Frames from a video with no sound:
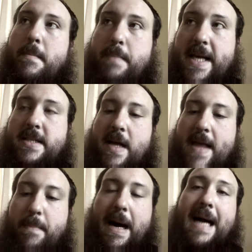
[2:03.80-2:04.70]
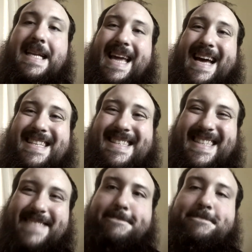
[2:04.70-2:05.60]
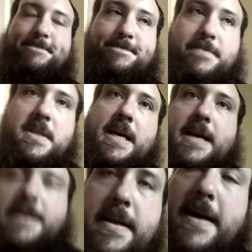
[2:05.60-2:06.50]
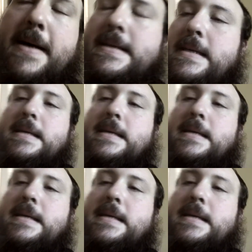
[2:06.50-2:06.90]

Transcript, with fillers: based on that podcast and